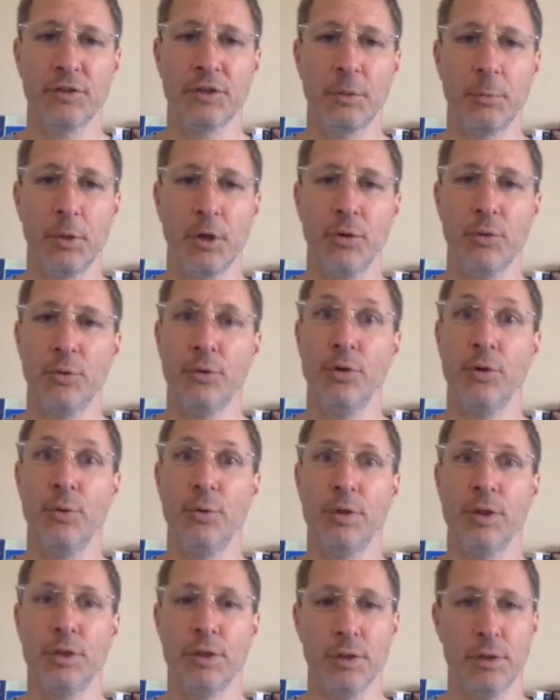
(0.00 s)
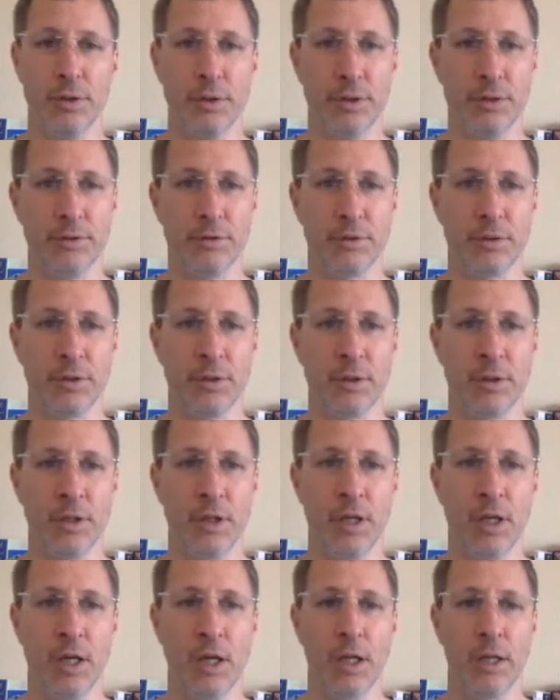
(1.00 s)
some other node in the list,
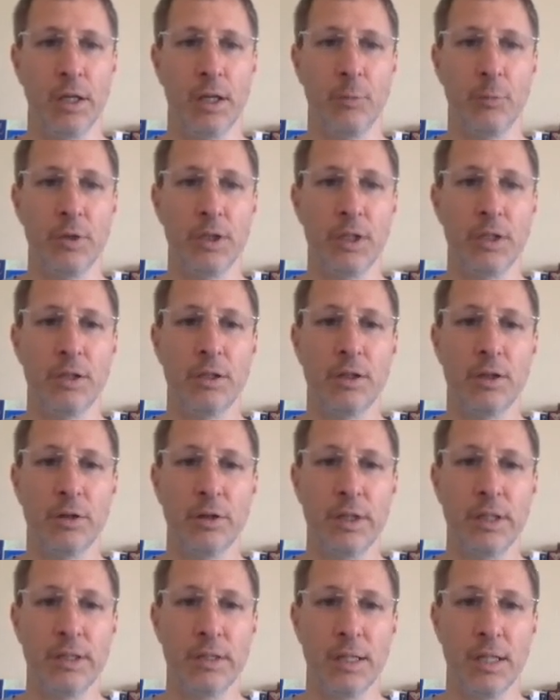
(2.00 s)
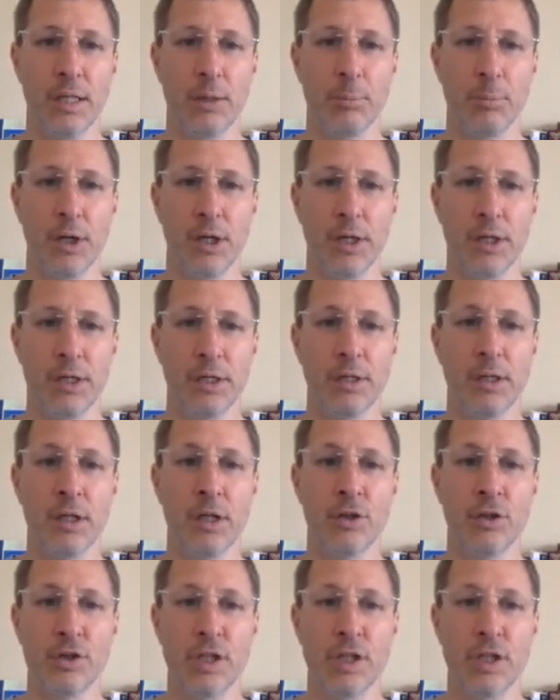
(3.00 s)
then we need to delete that by